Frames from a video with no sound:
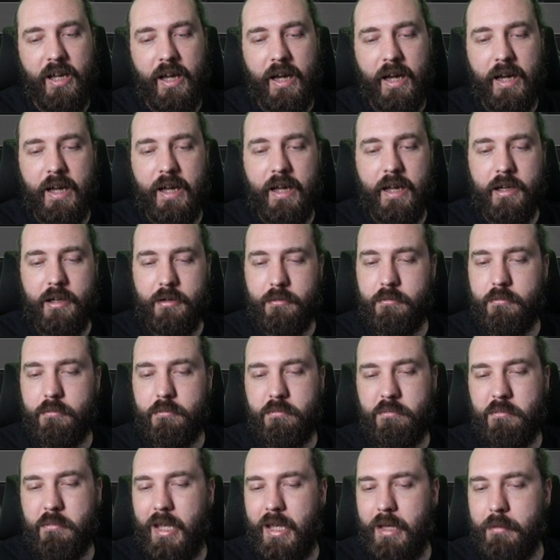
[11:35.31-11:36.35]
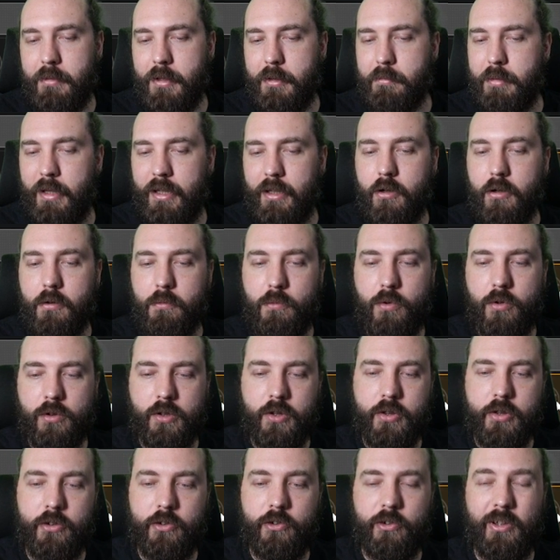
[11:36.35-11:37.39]
and maybe pick up one
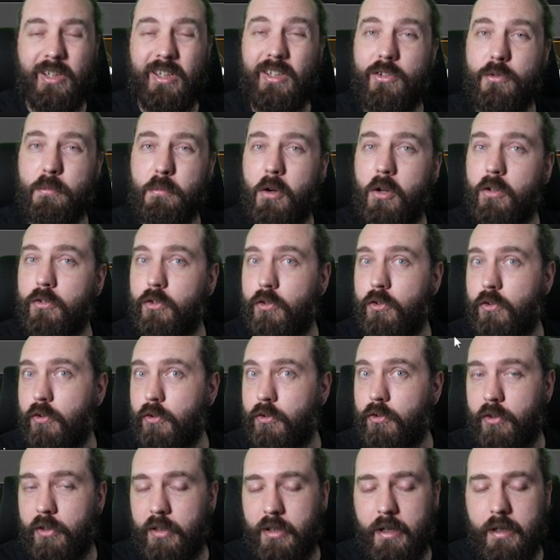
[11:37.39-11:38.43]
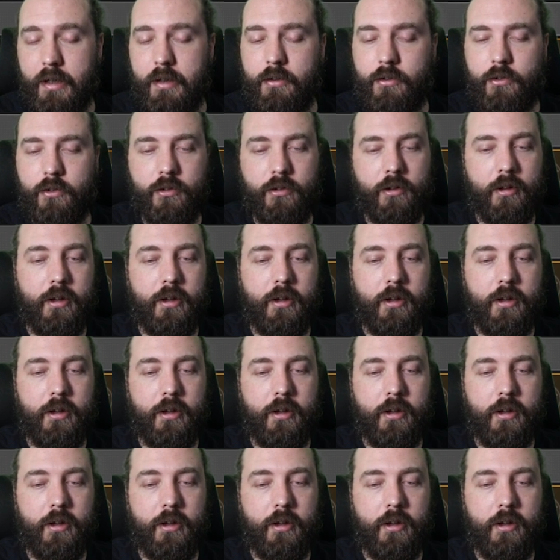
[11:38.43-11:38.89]
of the siege mods just in case,